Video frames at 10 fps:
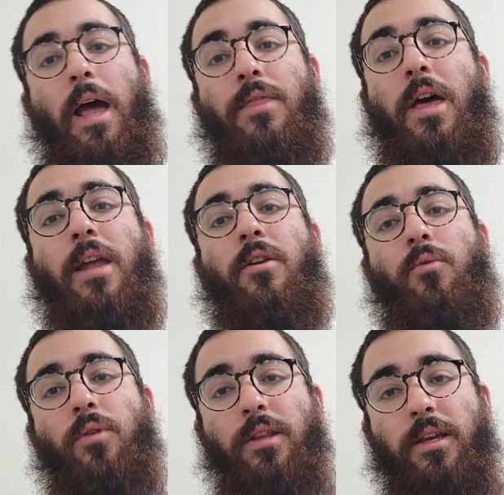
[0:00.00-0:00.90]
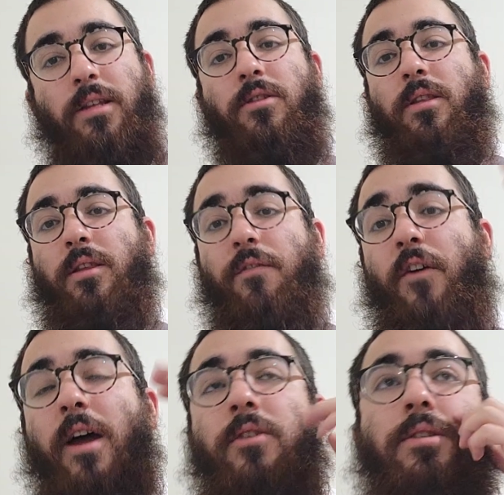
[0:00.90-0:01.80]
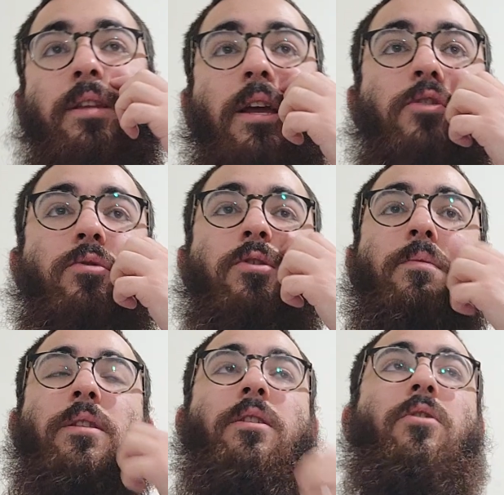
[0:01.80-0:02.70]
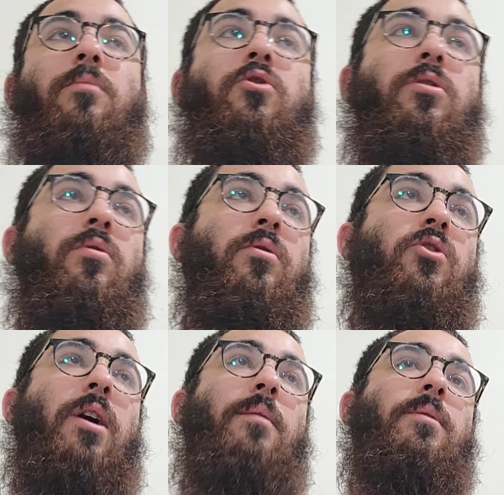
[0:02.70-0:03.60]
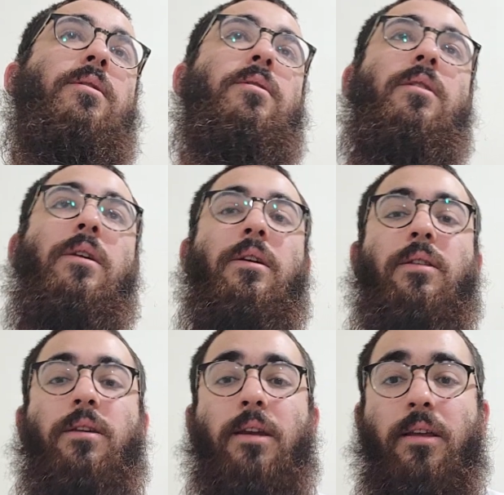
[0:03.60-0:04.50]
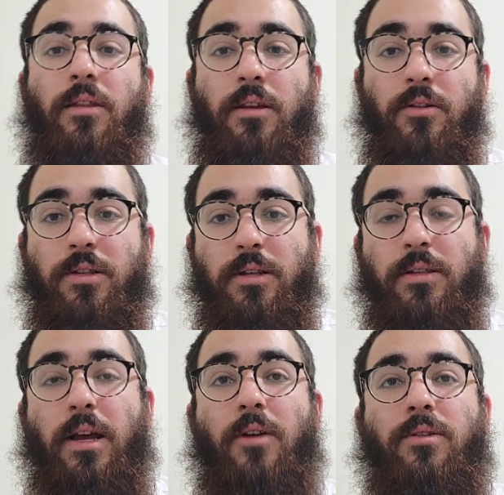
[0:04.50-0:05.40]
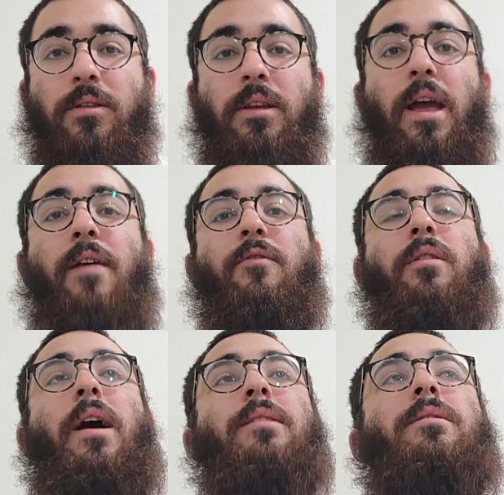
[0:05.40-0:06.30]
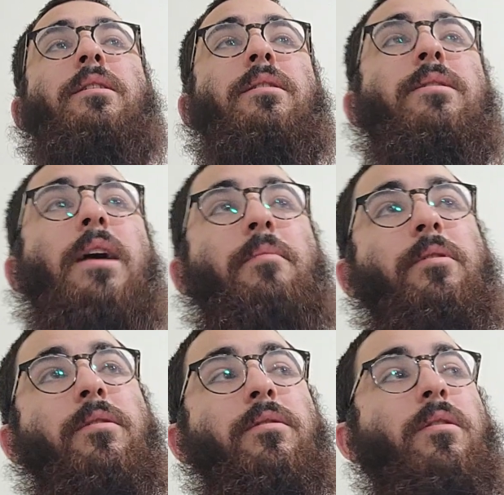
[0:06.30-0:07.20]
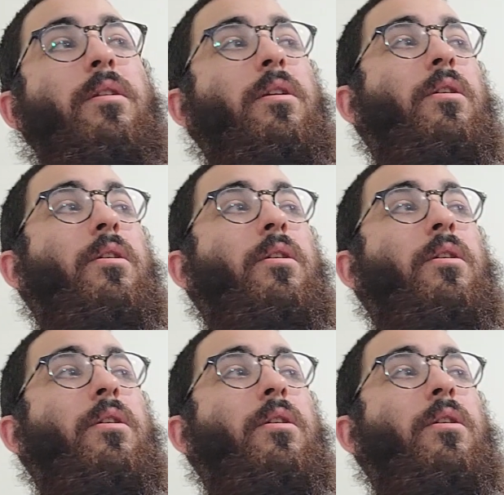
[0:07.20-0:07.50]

And then it will lead into the final stage, which will be the Yom Shikul Shabbos, the, the year 6000, the everlasting Sabbath,